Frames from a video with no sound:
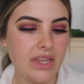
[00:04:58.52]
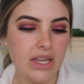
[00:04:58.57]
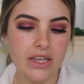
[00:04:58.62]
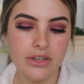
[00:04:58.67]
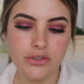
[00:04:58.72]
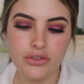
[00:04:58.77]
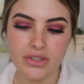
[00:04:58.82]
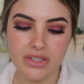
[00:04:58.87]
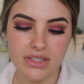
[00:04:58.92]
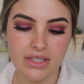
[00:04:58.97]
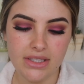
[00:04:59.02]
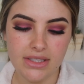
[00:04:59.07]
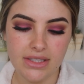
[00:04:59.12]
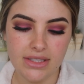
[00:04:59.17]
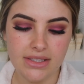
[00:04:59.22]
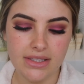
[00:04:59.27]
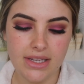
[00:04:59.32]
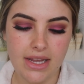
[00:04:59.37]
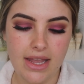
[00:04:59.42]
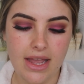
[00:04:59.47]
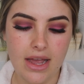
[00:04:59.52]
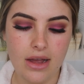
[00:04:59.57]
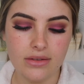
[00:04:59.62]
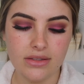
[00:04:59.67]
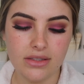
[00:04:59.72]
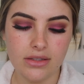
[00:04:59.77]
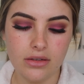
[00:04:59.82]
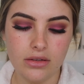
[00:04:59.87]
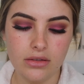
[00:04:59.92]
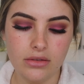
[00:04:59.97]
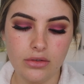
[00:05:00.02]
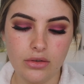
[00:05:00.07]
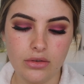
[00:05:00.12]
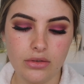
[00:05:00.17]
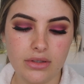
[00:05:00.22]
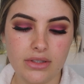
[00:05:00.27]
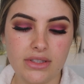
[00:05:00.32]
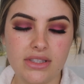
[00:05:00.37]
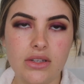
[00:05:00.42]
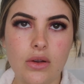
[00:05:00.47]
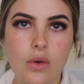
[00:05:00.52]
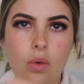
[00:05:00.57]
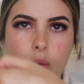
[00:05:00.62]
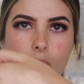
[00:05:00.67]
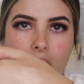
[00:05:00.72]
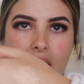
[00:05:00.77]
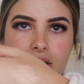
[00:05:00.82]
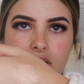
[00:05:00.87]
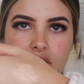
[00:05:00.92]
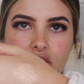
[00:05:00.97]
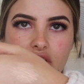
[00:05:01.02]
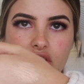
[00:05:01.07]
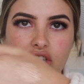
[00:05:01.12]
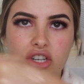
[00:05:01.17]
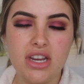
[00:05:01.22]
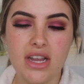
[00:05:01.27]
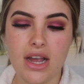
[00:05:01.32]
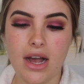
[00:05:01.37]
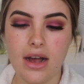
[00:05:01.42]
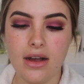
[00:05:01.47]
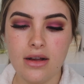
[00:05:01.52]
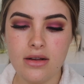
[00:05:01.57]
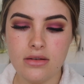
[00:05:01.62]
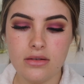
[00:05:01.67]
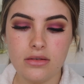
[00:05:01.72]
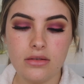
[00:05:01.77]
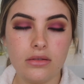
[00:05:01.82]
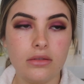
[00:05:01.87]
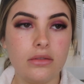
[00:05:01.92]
interested to see how it's going to look. It's quite sheer.